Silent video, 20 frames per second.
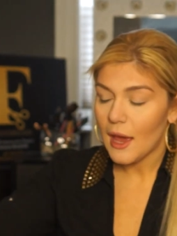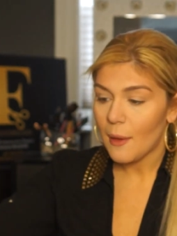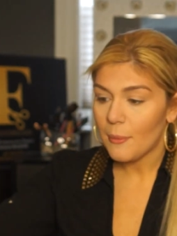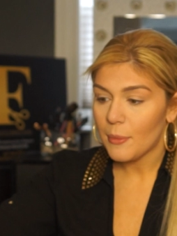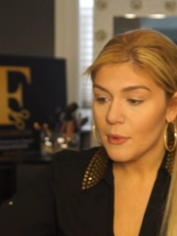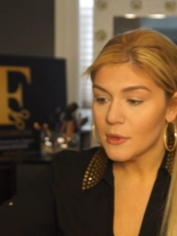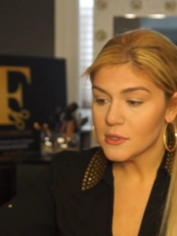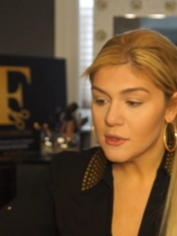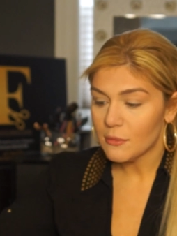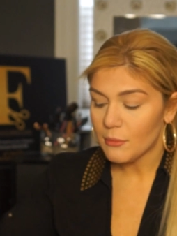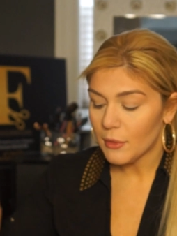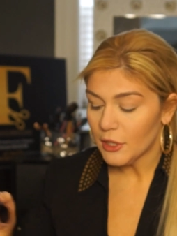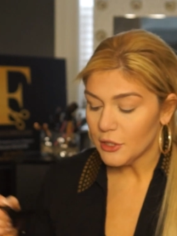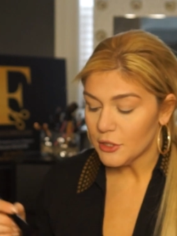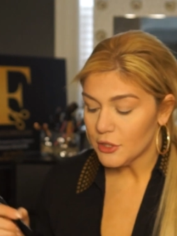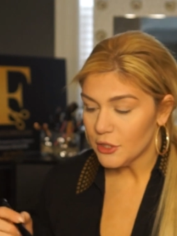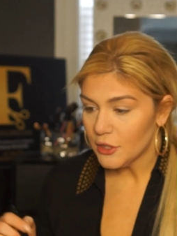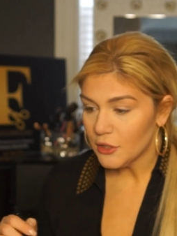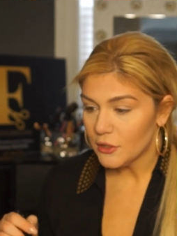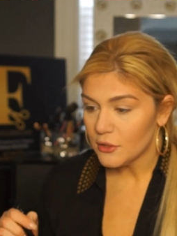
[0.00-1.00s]
apples of my
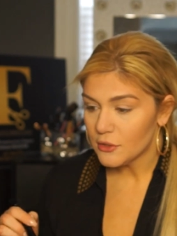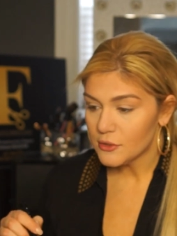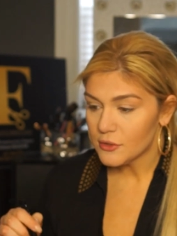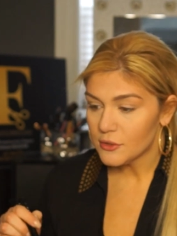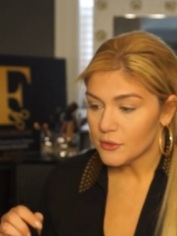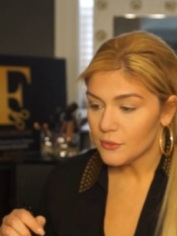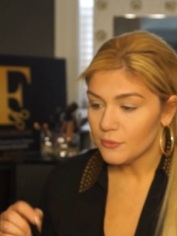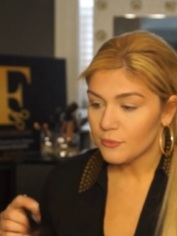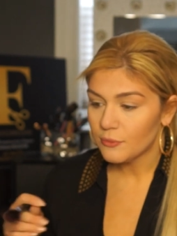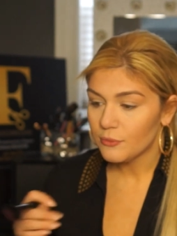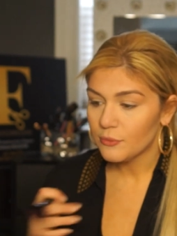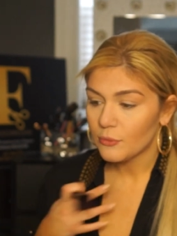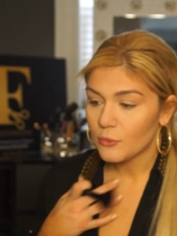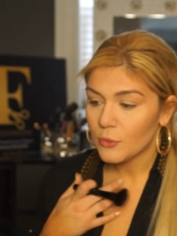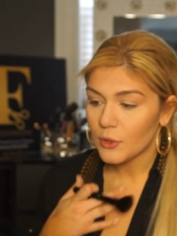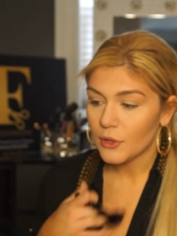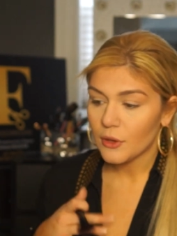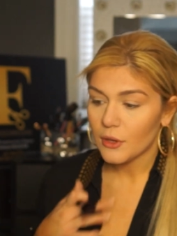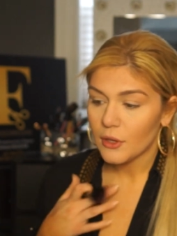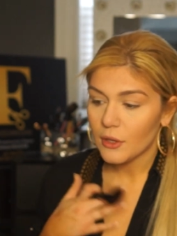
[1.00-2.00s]
cheeks
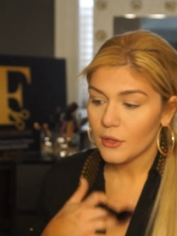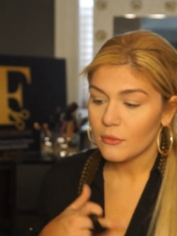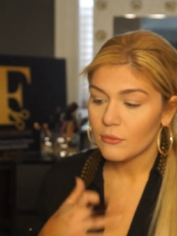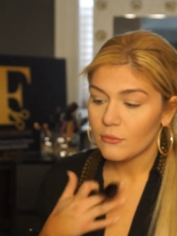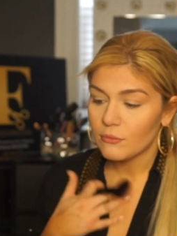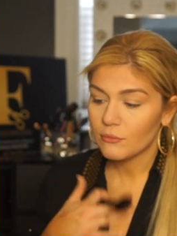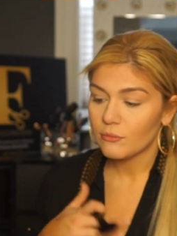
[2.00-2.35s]
with it.